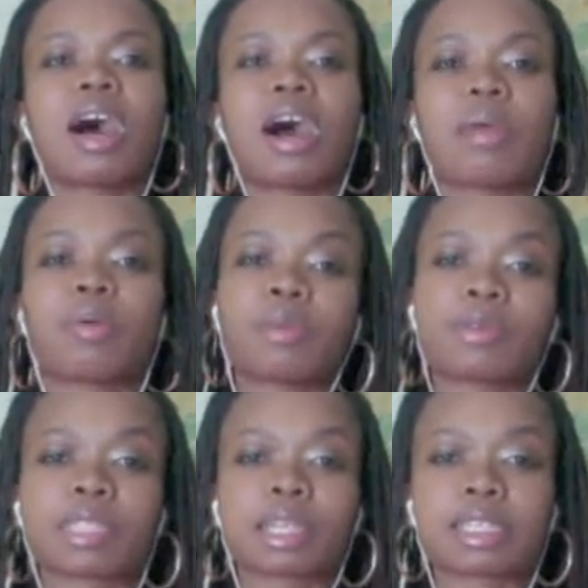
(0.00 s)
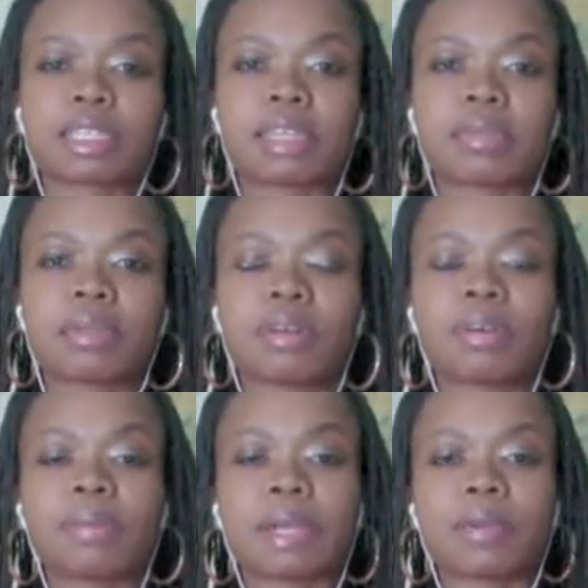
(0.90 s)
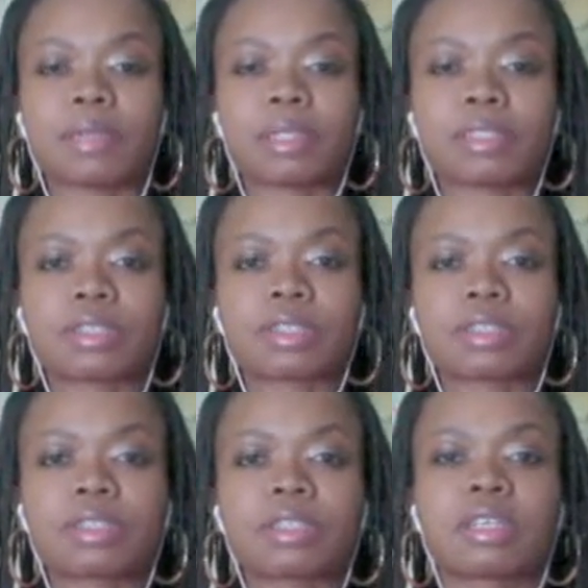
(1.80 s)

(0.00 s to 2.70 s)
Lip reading: I will most likely keep it on my altar